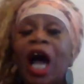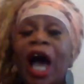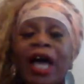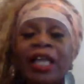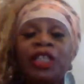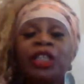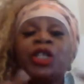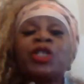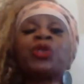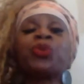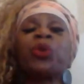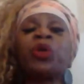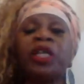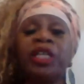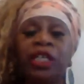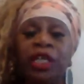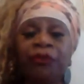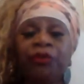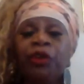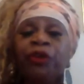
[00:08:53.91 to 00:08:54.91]
I just want to
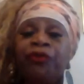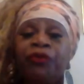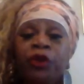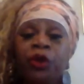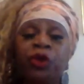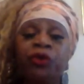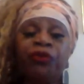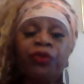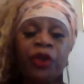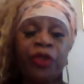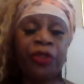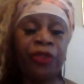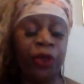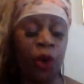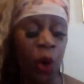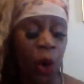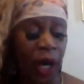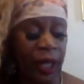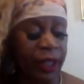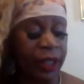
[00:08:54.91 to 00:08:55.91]
give you food for
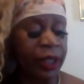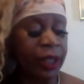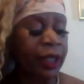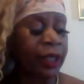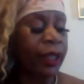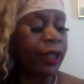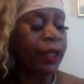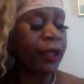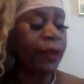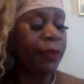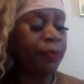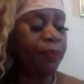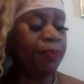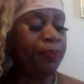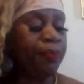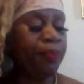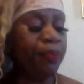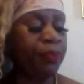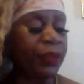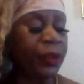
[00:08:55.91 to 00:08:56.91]
thought.
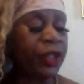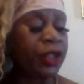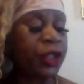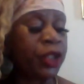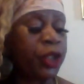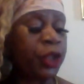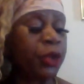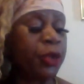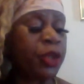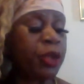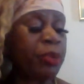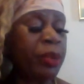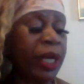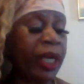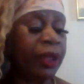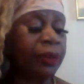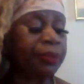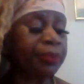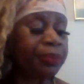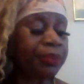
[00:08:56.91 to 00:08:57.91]
Excuse me.